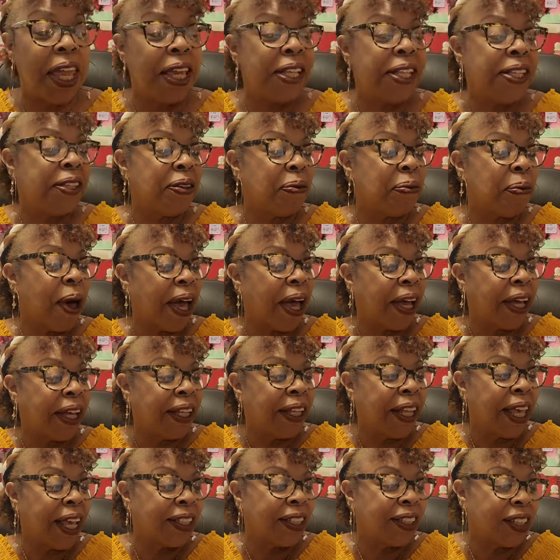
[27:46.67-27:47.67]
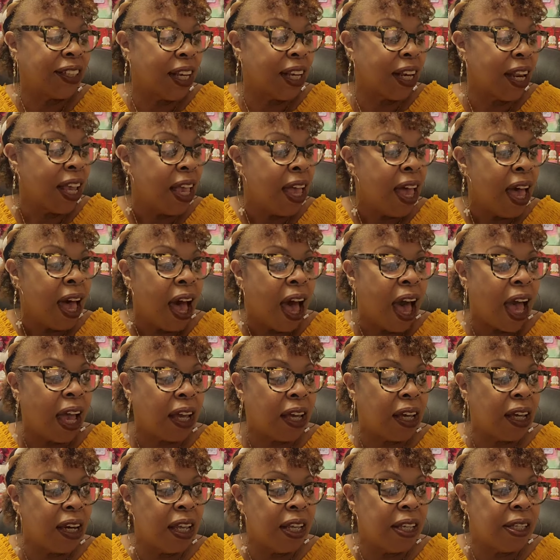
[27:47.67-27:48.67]
into my collection. I
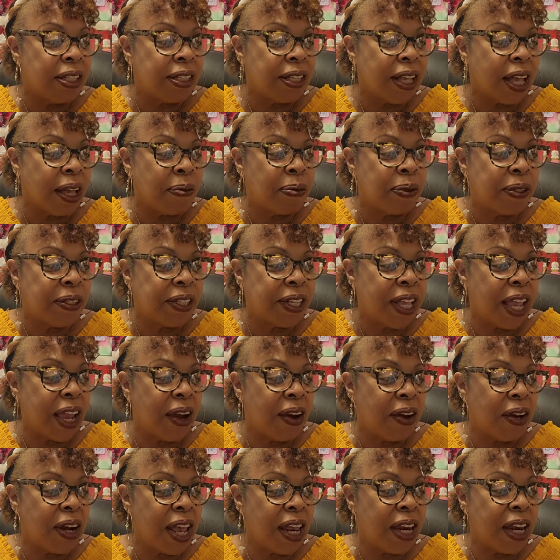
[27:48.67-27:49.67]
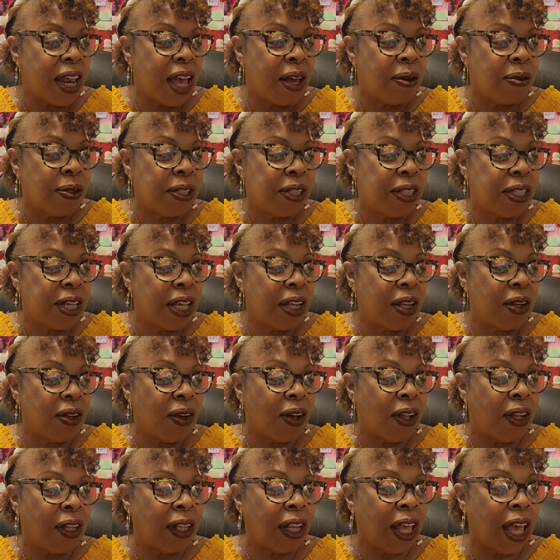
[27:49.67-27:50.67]
couldn't stop staring at it. I was sitting
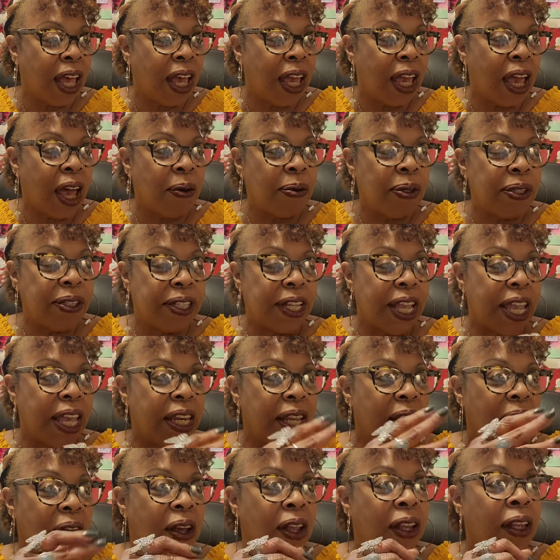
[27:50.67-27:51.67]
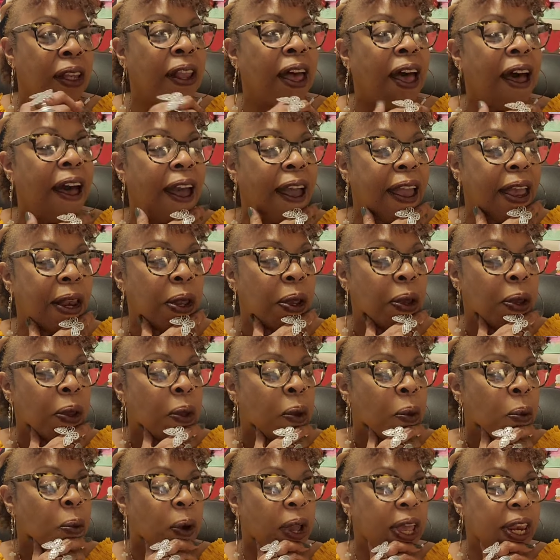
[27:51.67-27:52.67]
online. I was standing online
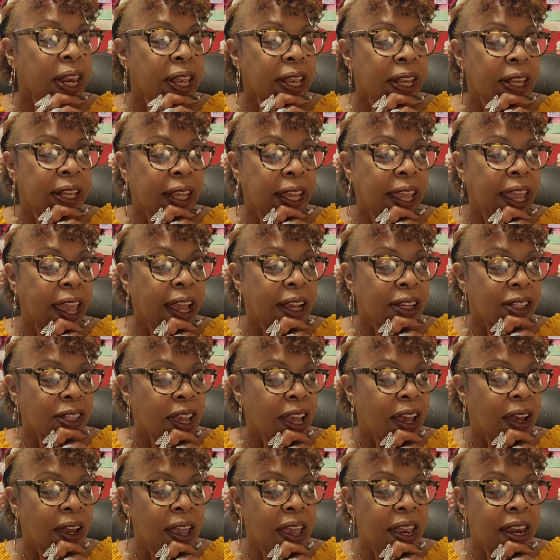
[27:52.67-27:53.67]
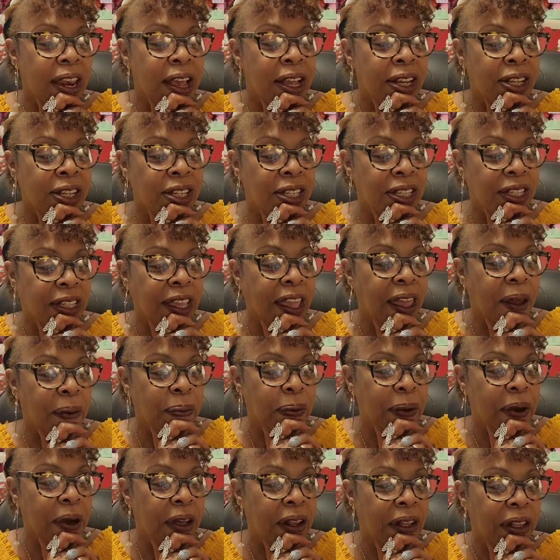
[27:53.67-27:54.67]
waiting to cash out and I just
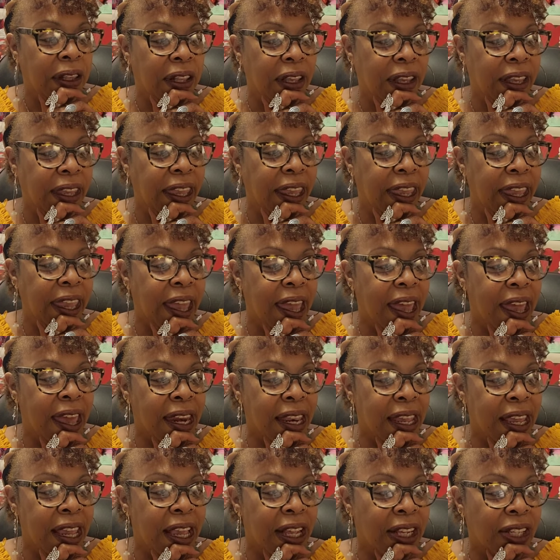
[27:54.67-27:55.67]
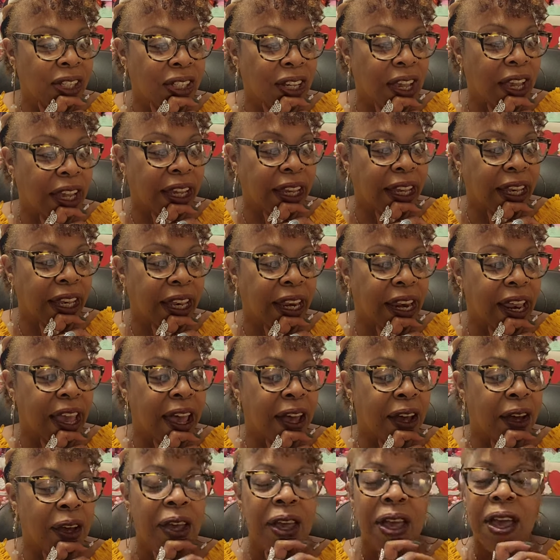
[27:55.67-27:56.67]
kept on looking at it and checking it
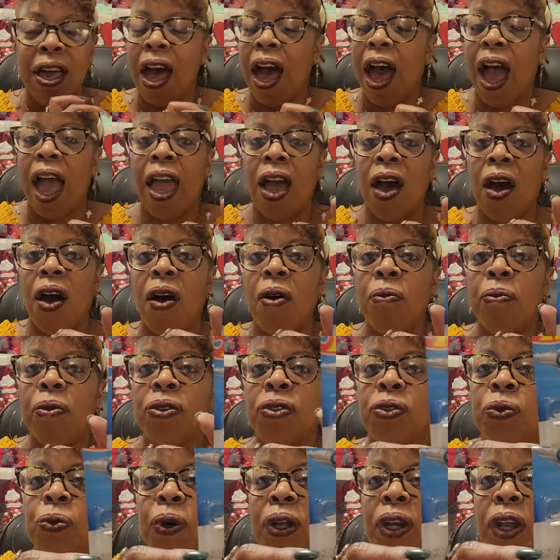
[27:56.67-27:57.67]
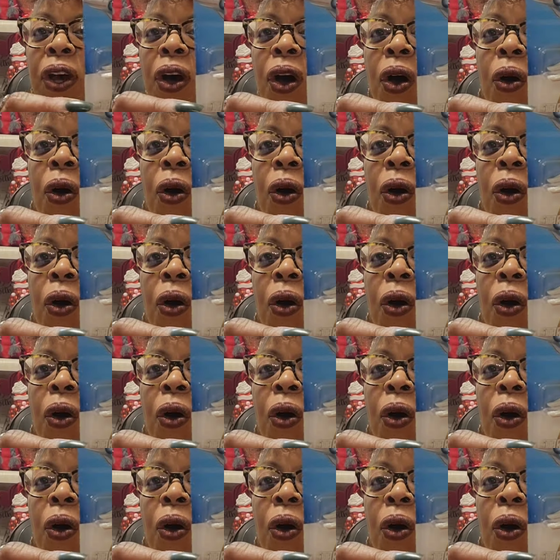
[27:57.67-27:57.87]
out. I almost want to